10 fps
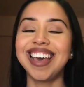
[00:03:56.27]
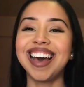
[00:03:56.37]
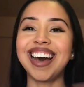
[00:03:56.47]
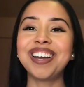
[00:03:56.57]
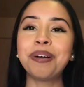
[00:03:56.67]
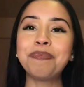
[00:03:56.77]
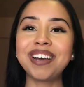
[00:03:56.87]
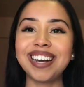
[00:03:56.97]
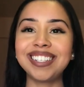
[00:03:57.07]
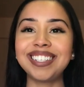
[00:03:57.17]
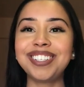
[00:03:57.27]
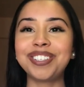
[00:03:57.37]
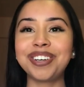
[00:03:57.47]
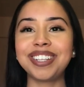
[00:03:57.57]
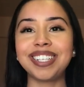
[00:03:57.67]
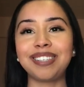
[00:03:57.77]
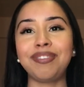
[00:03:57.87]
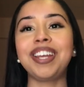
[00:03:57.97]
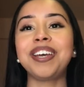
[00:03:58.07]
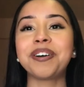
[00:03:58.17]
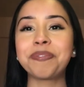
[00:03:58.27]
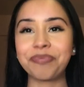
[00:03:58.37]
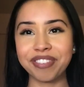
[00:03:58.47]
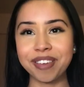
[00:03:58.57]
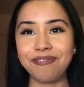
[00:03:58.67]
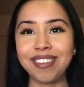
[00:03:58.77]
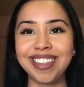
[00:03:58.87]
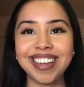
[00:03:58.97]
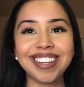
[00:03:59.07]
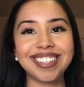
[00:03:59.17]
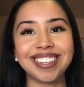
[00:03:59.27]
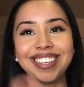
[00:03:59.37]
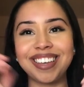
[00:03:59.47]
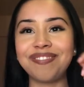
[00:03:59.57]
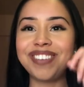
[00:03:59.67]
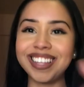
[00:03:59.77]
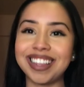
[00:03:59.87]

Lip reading: I hope you guys enjoyed this video. If you did, give me a